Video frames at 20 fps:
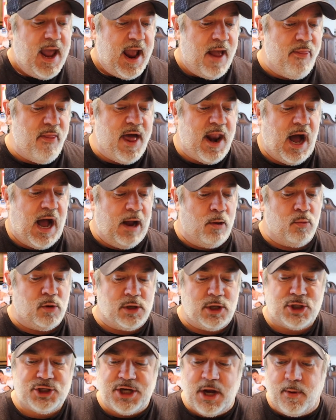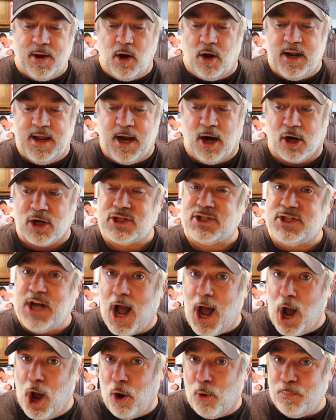And then I will show it on here.
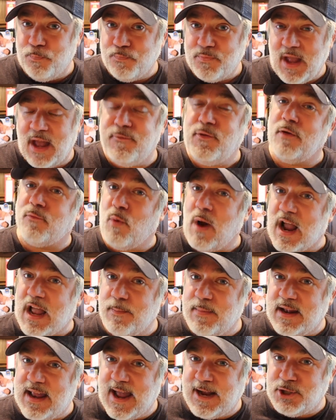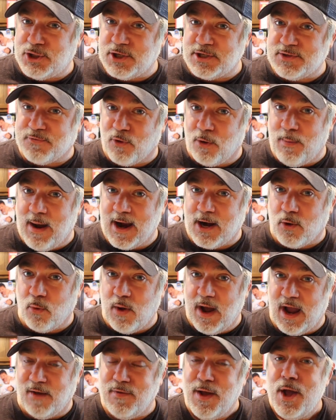So if you have recommendations for a
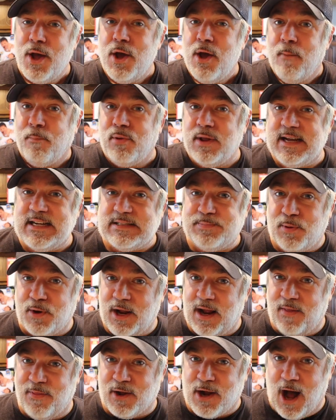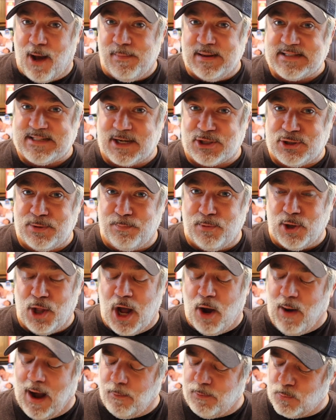microwave, please put it in the comment section
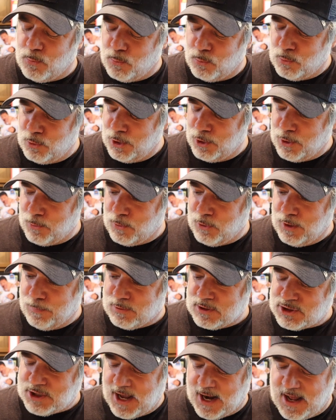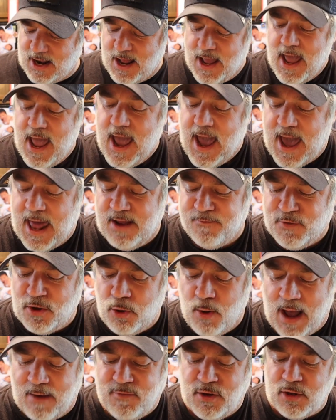below. I would really, really appreciate it. And if
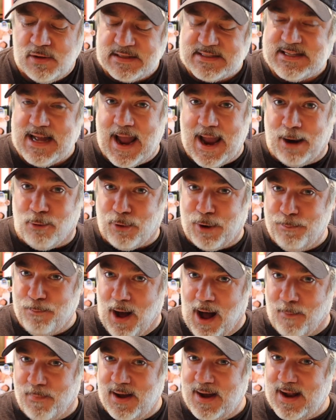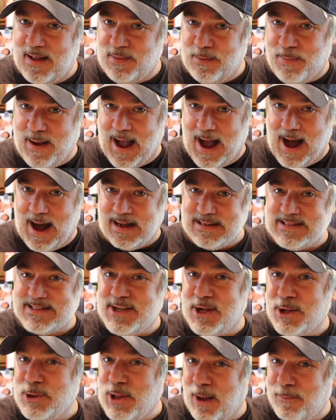you have used the Angry Mama in the
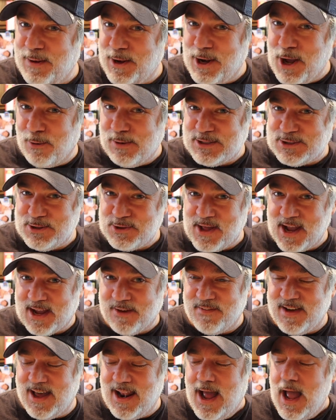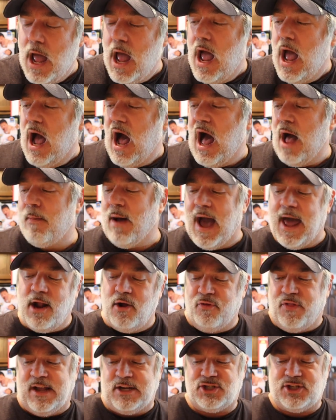past, let me know what you think of it. Um, I
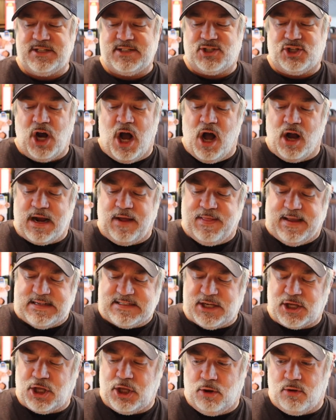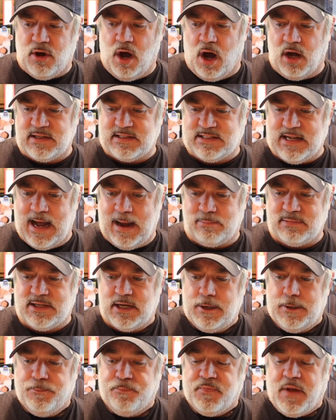don't think she's junk. I think it's a cute
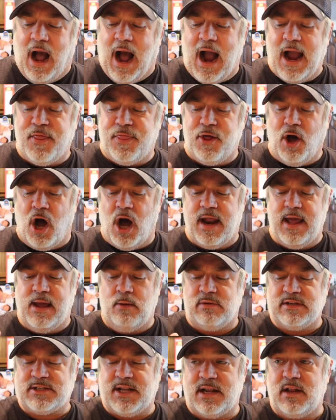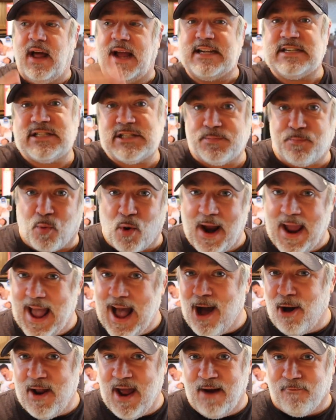concept. I thought it was going to, like, spray
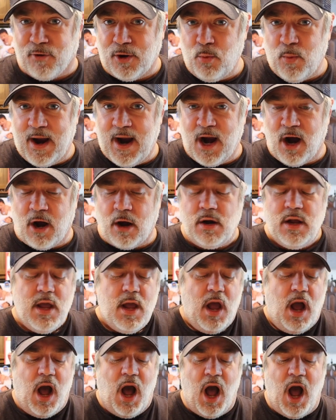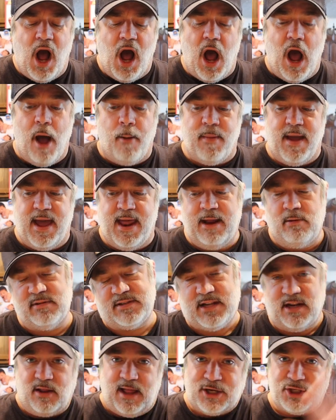out everywhere. Um, and it
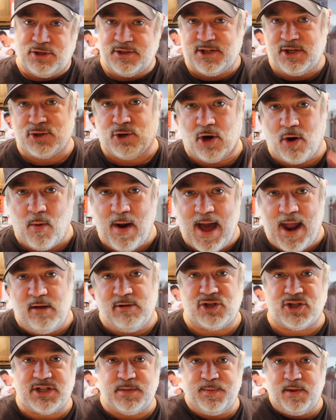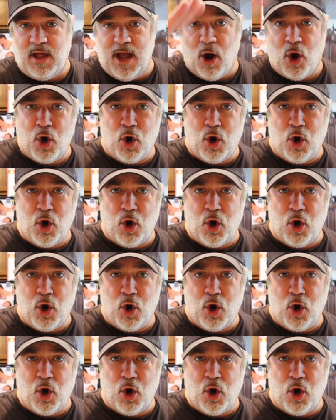was going to, like, she was going to turn around. it was just going to be like...